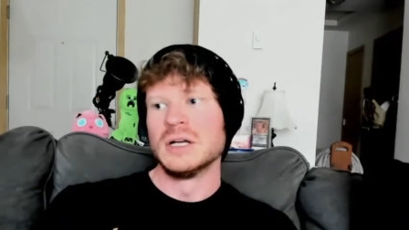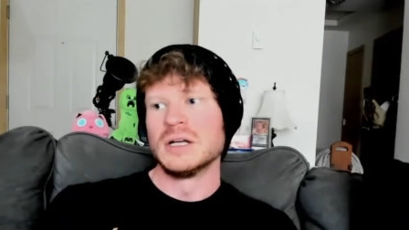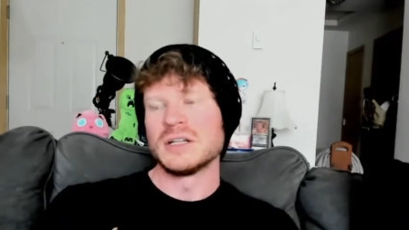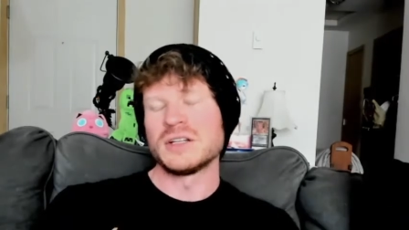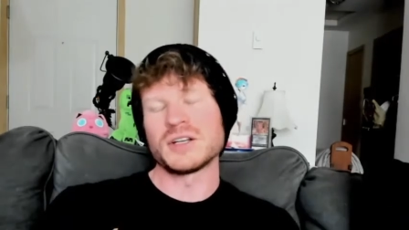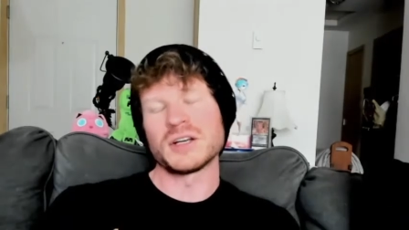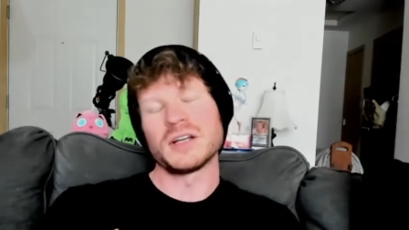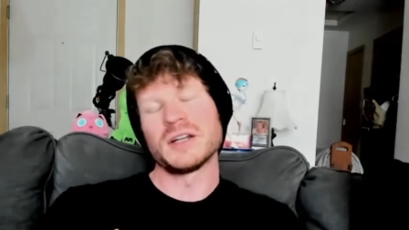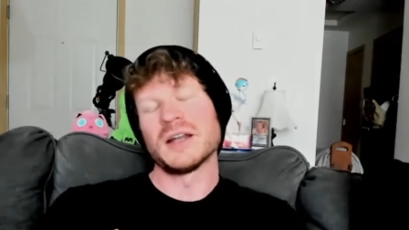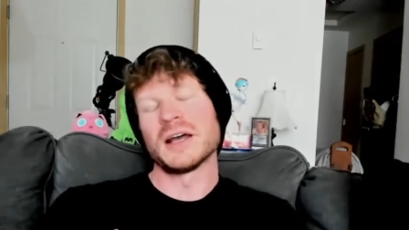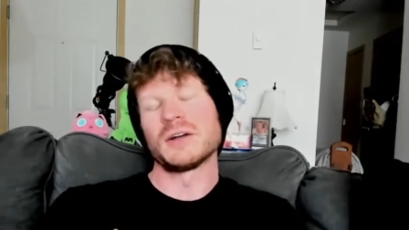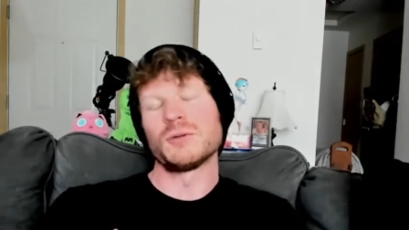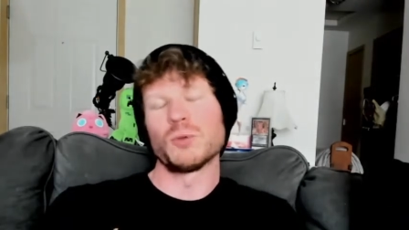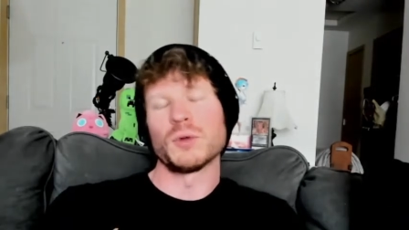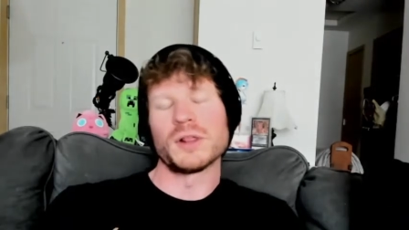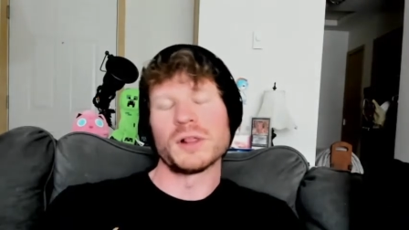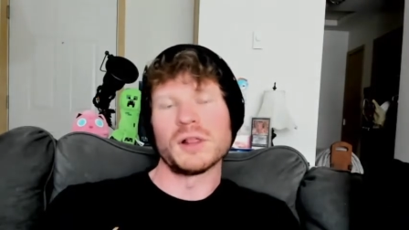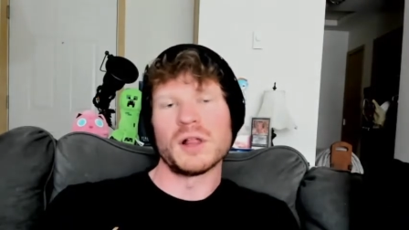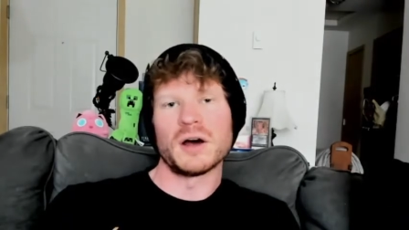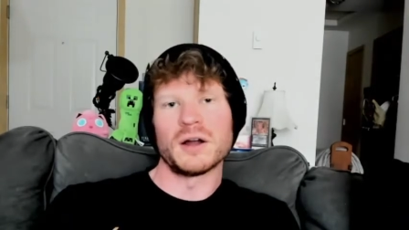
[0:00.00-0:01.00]
to connect
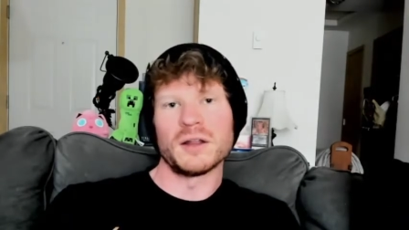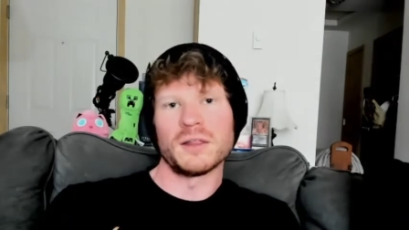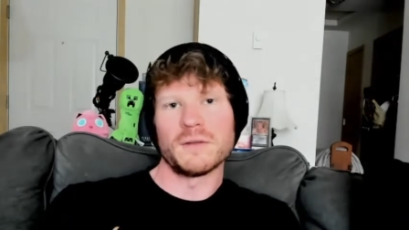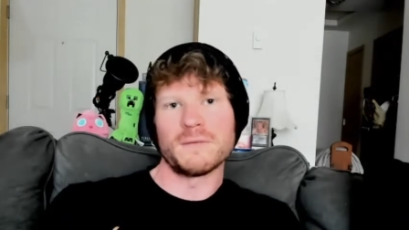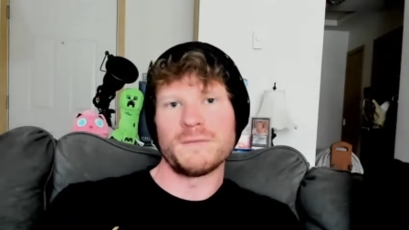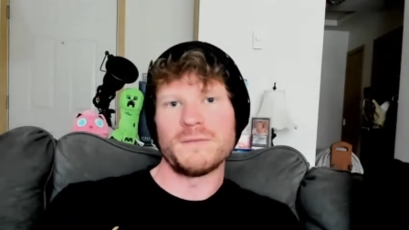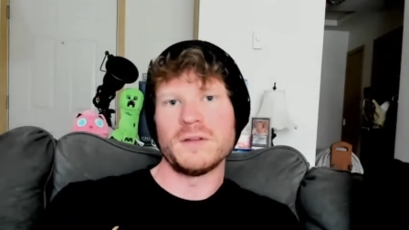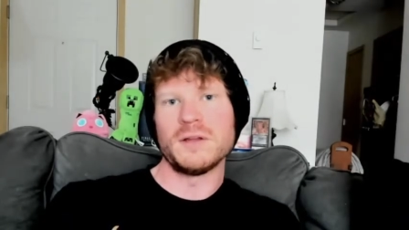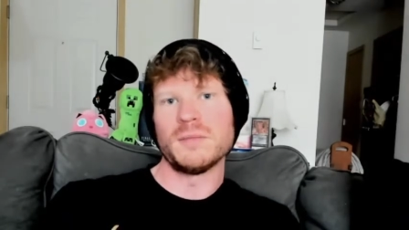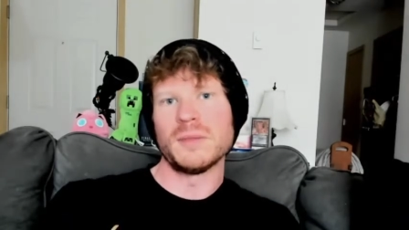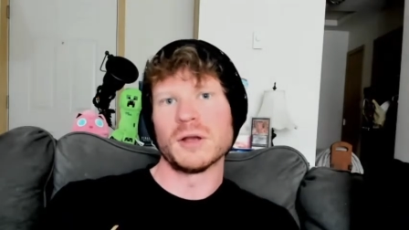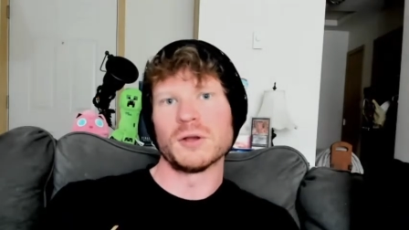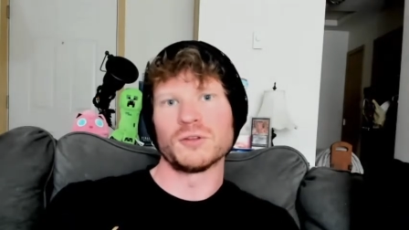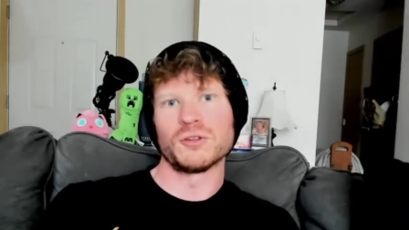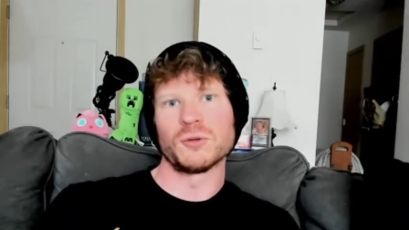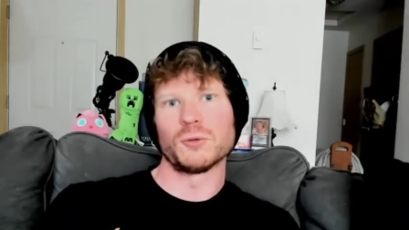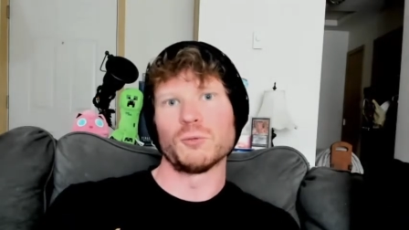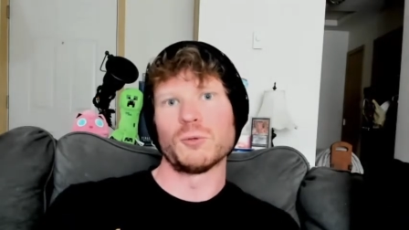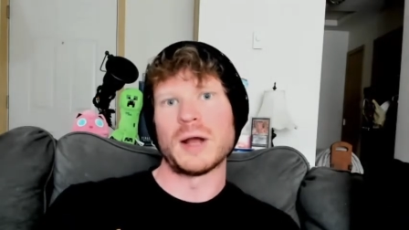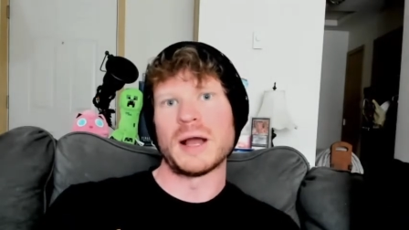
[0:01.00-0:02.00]
with a lot of the females
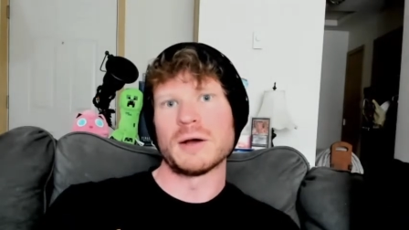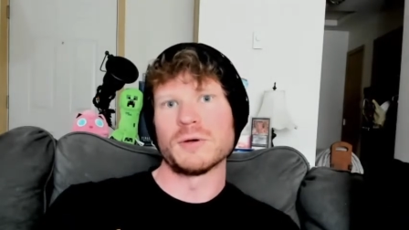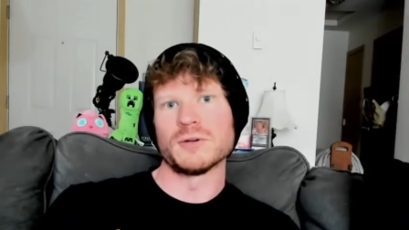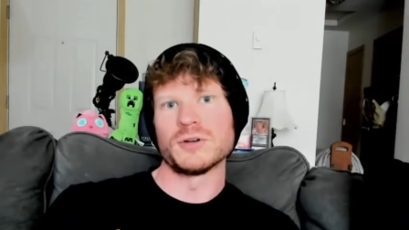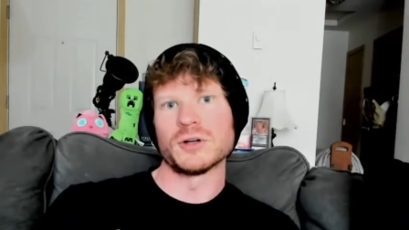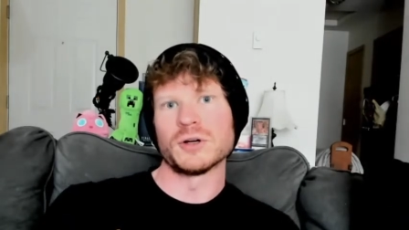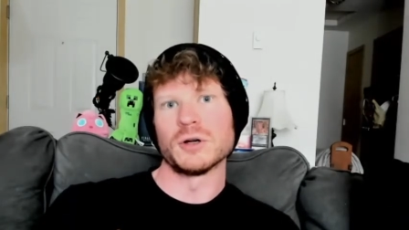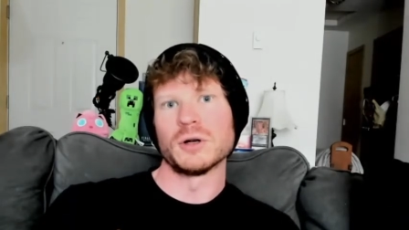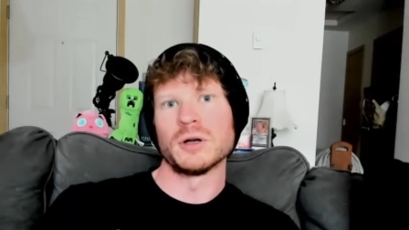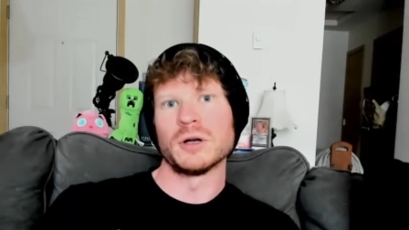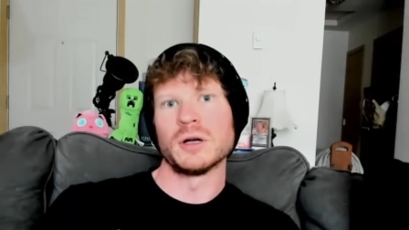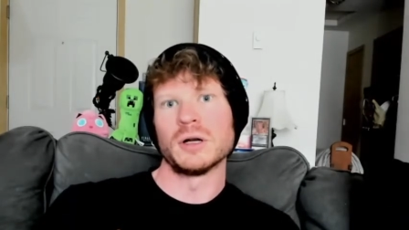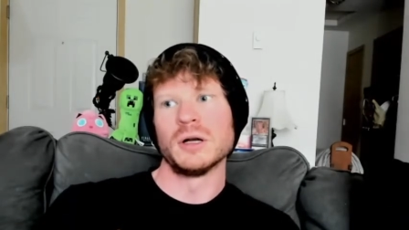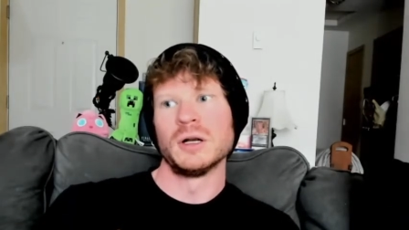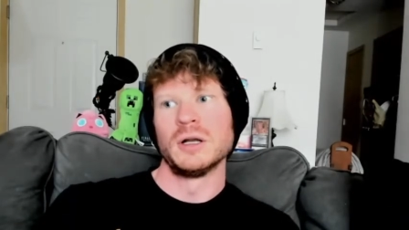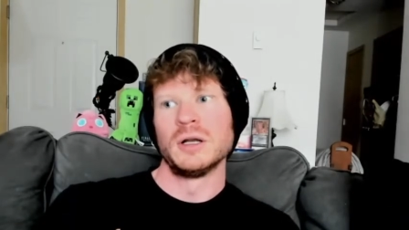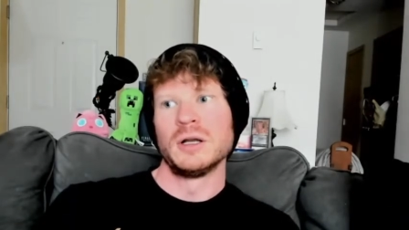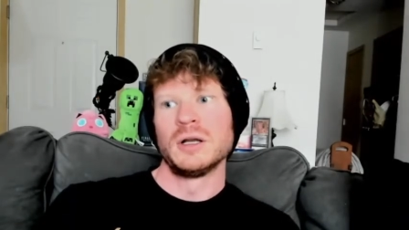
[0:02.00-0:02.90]
around her